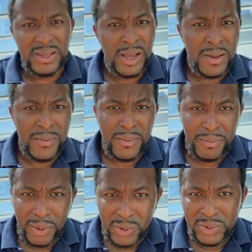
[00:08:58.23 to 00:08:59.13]

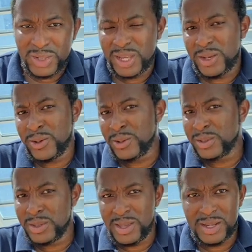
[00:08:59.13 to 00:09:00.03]
ball skills
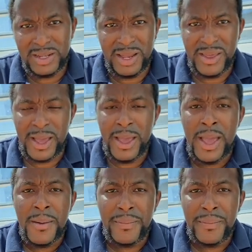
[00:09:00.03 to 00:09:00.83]
and things like that.